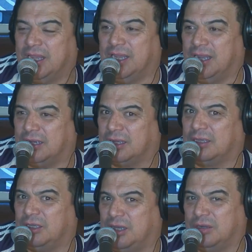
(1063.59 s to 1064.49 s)

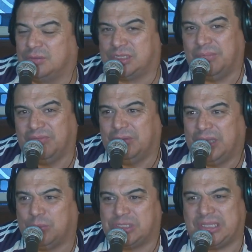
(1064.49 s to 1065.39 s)
Some of
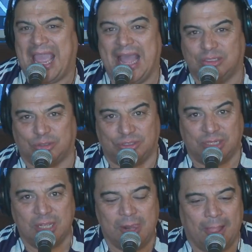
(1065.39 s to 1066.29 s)
them Cantors